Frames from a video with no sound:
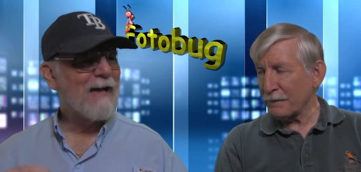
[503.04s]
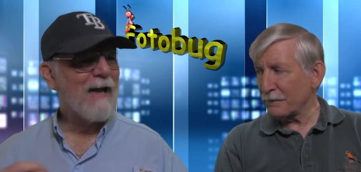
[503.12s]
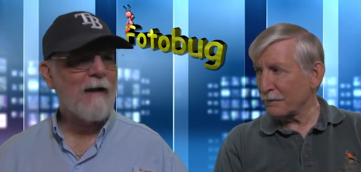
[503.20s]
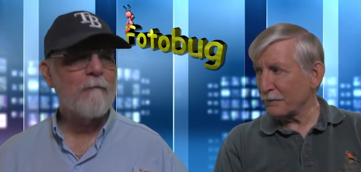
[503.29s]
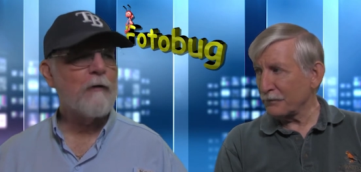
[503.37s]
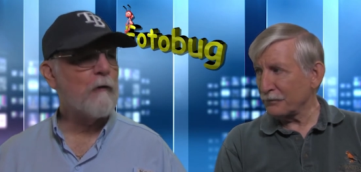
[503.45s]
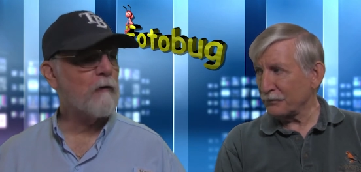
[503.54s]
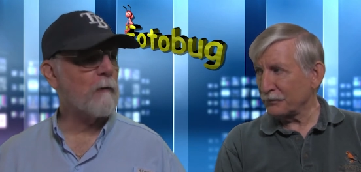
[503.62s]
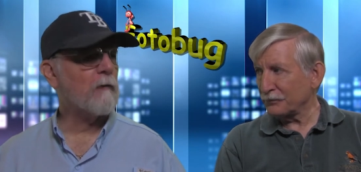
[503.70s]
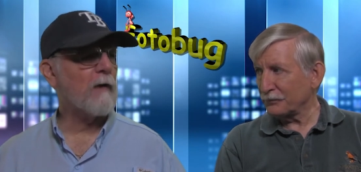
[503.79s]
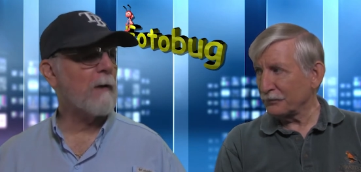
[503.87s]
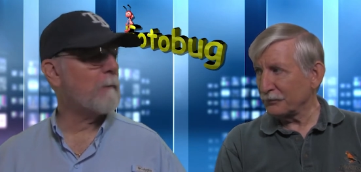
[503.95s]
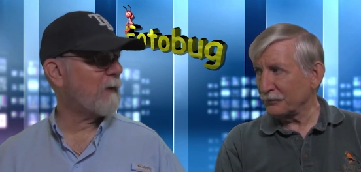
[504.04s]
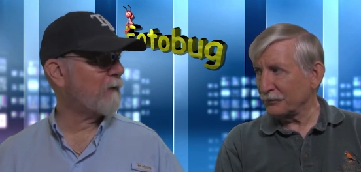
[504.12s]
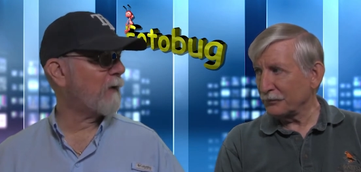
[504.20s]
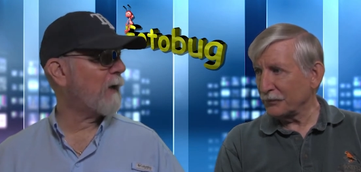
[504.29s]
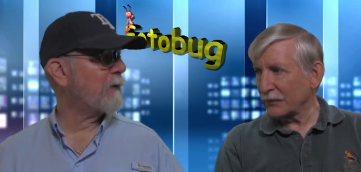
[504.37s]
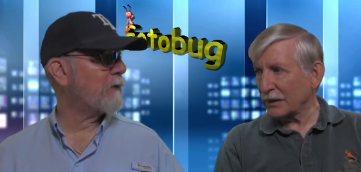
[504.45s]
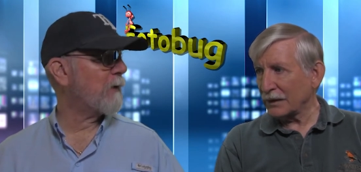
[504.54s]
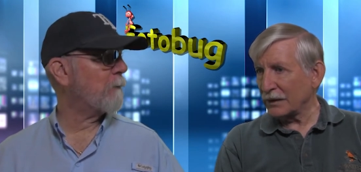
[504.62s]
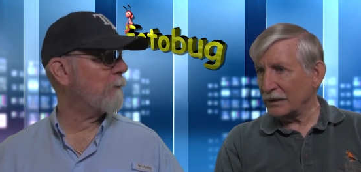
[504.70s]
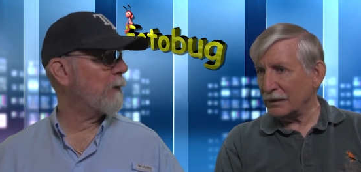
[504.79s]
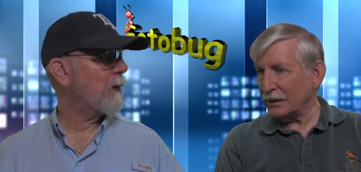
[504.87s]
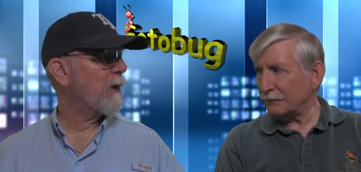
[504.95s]
Speaker 1: I've used them side by side,
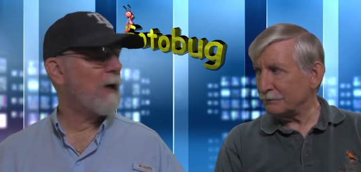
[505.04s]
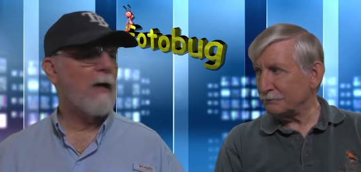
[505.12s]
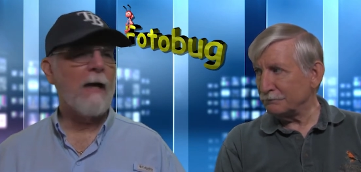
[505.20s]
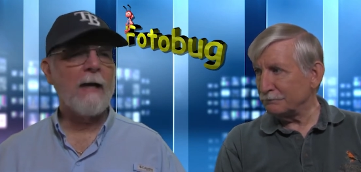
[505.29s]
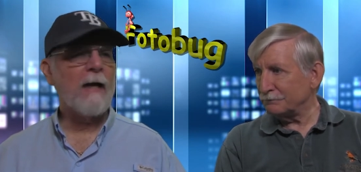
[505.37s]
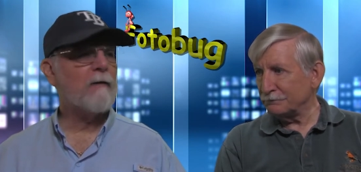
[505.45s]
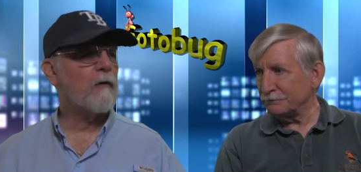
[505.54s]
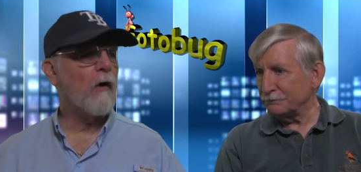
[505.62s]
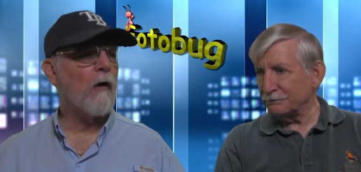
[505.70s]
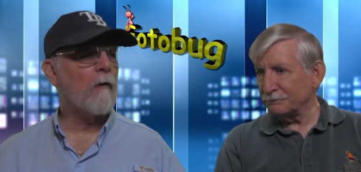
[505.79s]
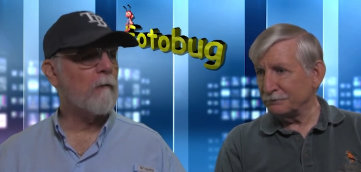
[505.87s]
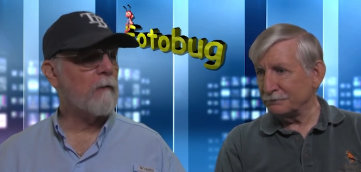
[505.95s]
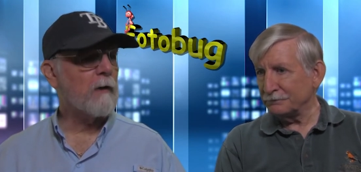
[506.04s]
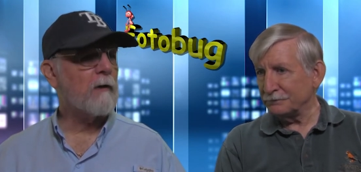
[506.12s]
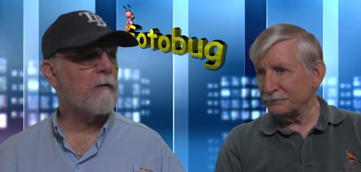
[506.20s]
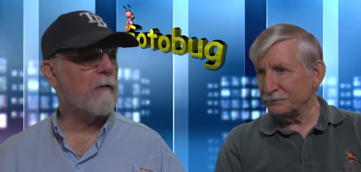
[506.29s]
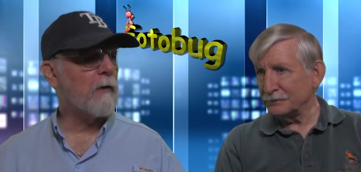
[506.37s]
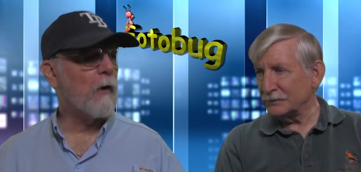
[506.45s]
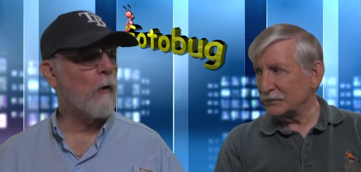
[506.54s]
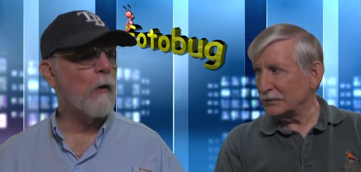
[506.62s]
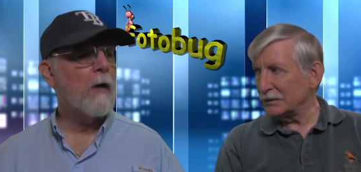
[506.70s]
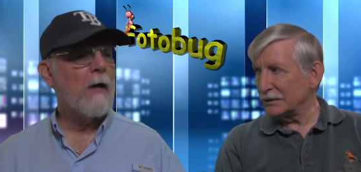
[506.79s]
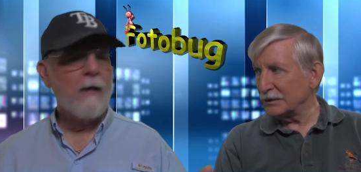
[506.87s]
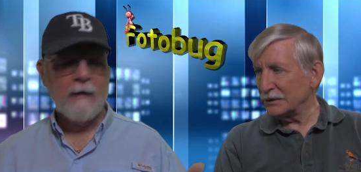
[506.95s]
Jim. Yep. And I saw little to
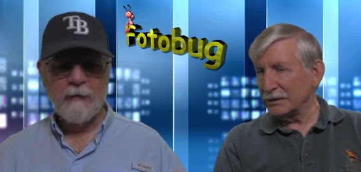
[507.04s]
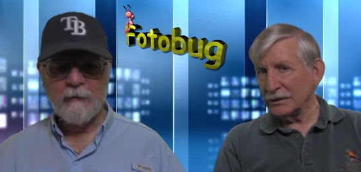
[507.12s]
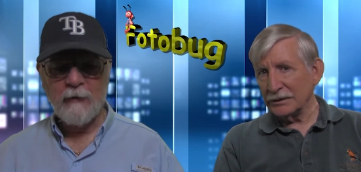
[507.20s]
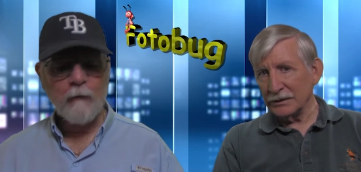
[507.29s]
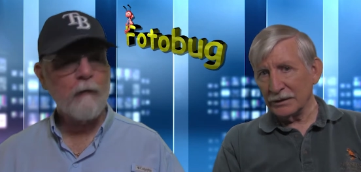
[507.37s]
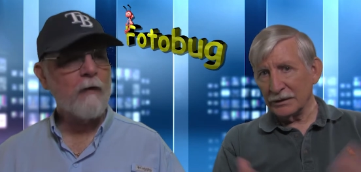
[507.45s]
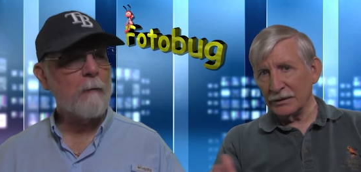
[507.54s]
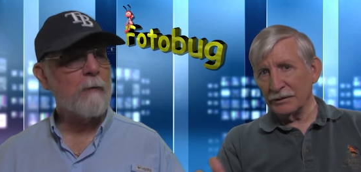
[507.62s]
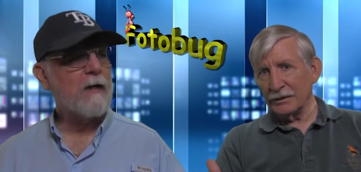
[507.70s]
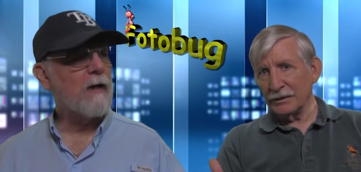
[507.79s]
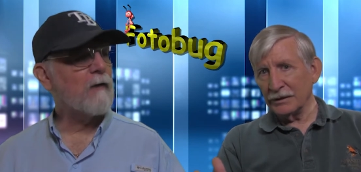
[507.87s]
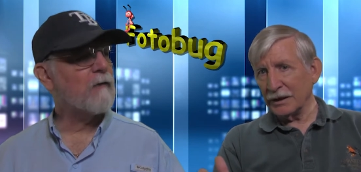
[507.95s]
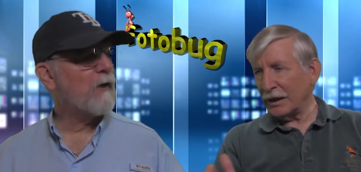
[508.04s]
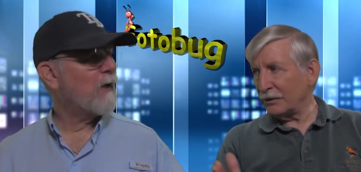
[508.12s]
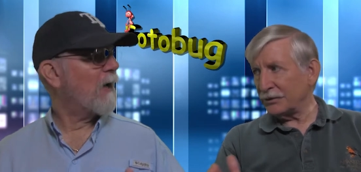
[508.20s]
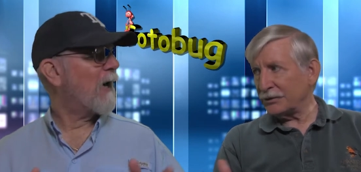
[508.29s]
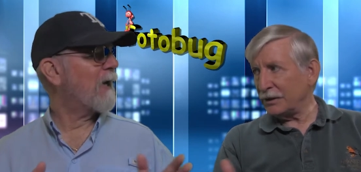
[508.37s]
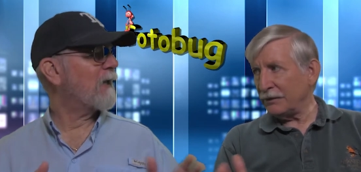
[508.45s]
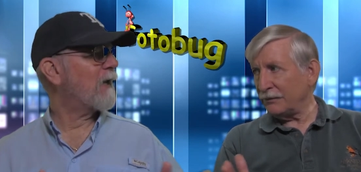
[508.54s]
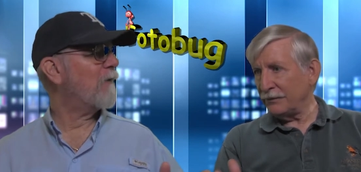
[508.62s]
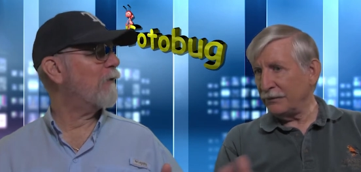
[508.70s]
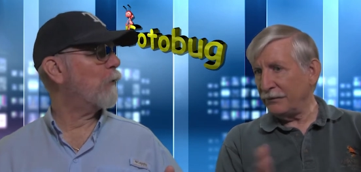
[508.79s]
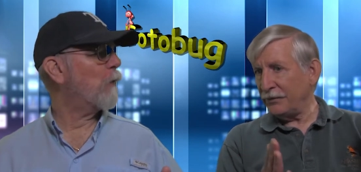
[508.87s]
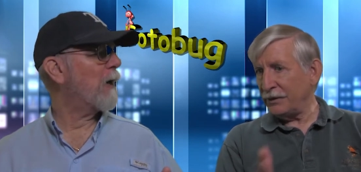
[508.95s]
no. It's interesting because I don't. I
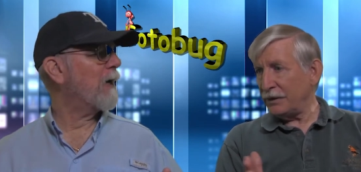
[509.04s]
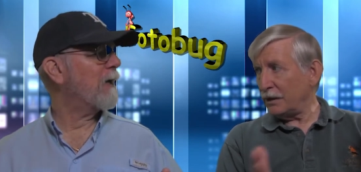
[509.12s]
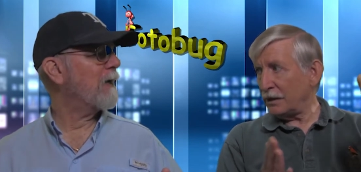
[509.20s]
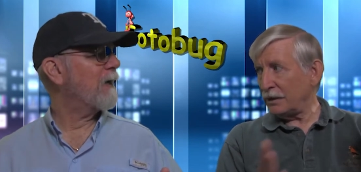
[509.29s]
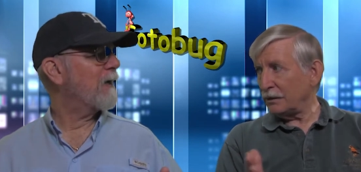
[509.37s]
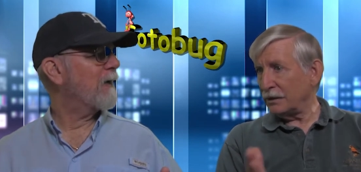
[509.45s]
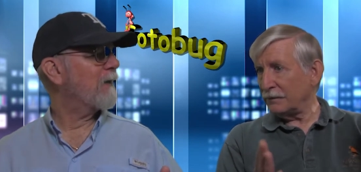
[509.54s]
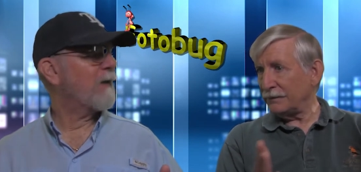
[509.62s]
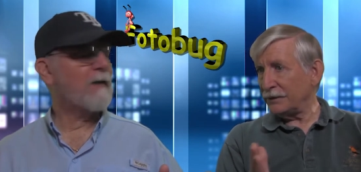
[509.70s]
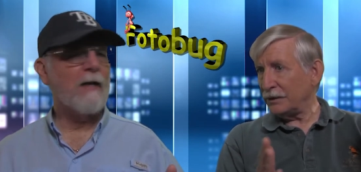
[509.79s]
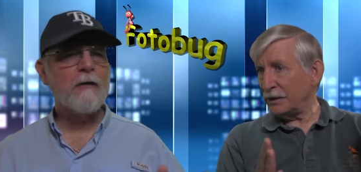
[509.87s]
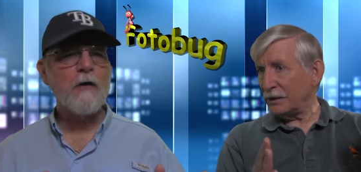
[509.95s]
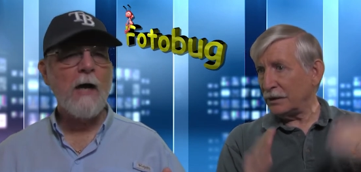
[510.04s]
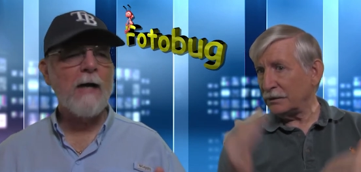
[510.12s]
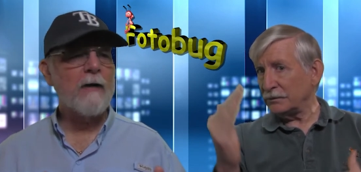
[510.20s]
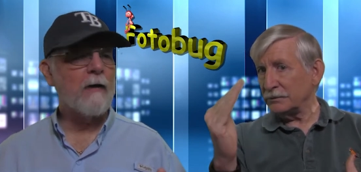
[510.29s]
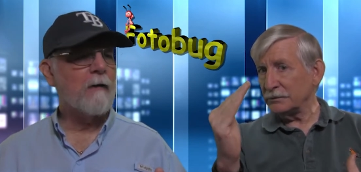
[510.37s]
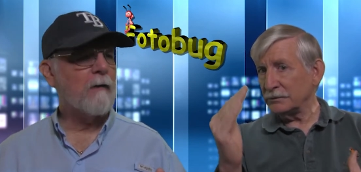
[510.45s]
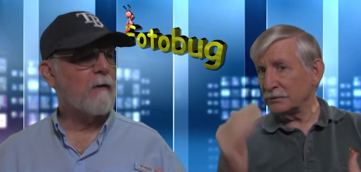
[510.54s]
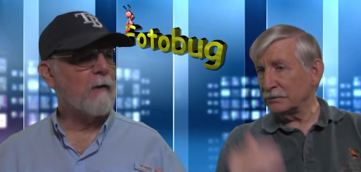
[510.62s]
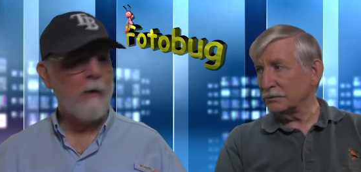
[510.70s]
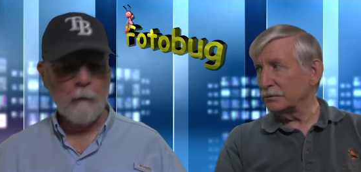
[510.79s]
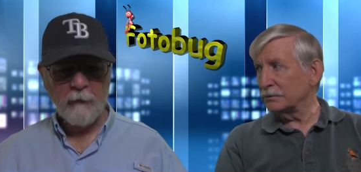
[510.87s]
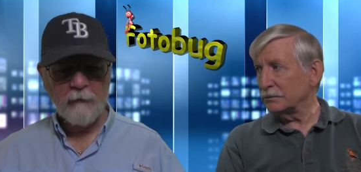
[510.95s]
love the way no that they try to.
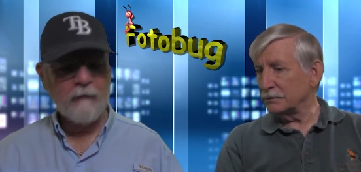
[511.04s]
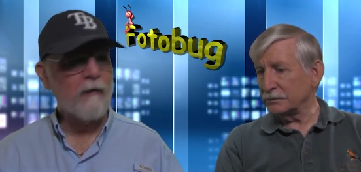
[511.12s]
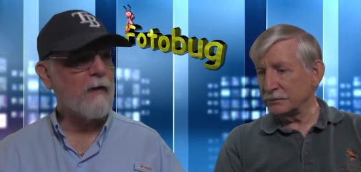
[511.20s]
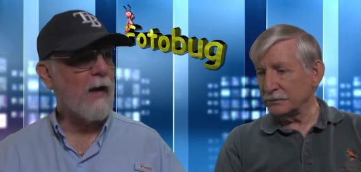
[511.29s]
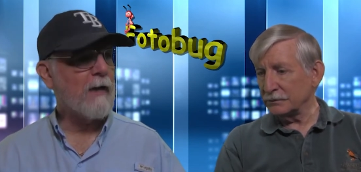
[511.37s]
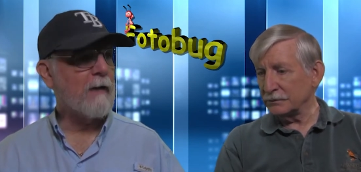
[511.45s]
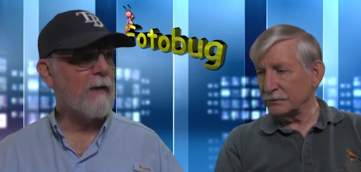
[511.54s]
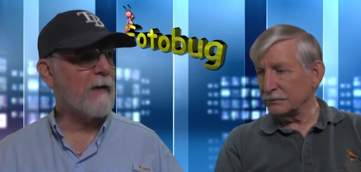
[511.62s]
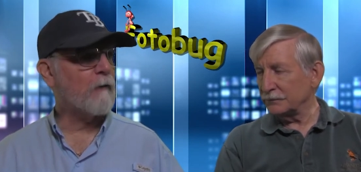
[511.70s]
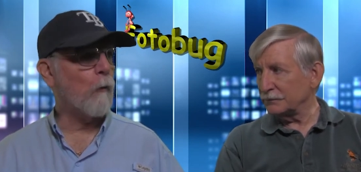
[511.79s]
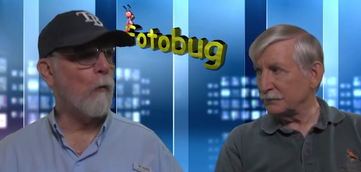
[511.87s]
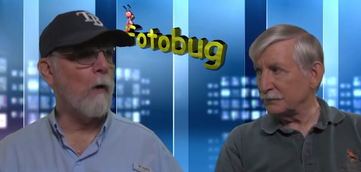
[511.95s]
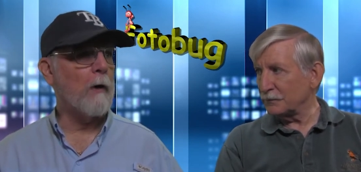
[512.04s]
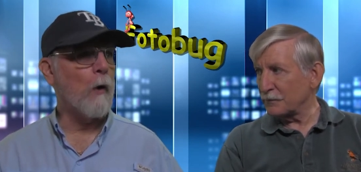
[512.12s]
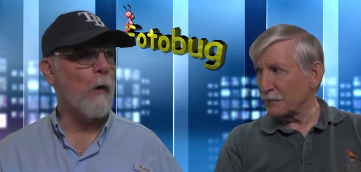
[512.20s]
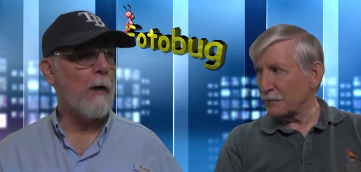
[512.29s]
You know, this is a ninety. That's a one hundred oh